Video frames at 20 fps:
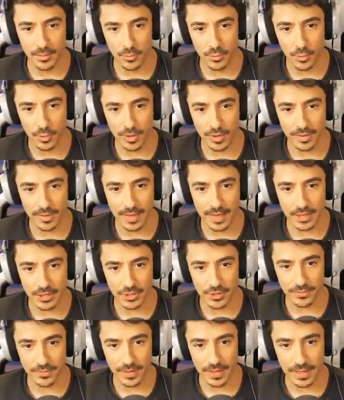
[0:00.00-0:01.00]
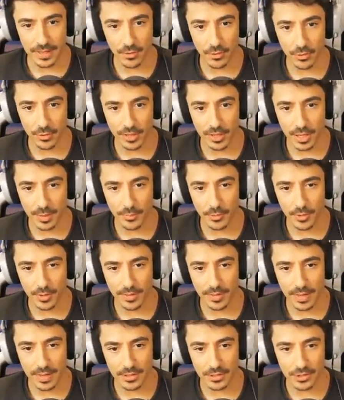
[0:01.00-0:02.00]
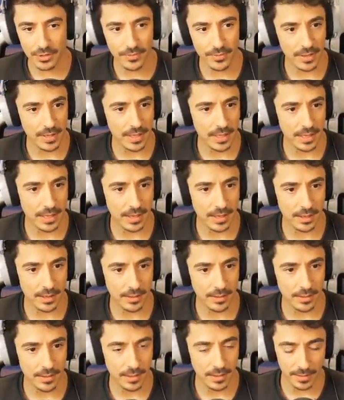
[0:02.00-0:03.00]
one at the edge over here or a couple at the edge over here.